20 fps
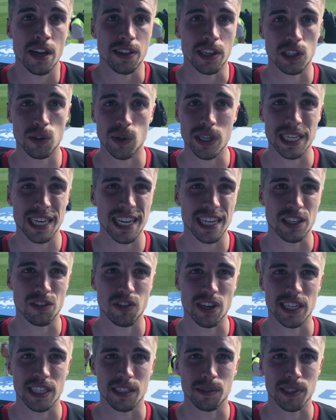there's always
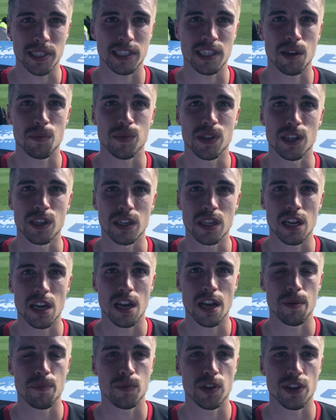lads ready to be stepped in and
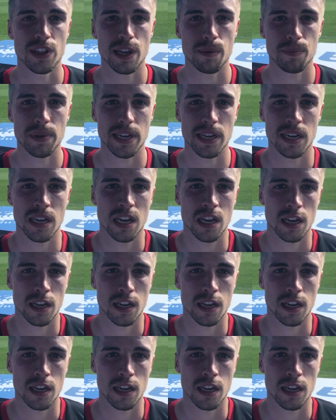uh, do their bit.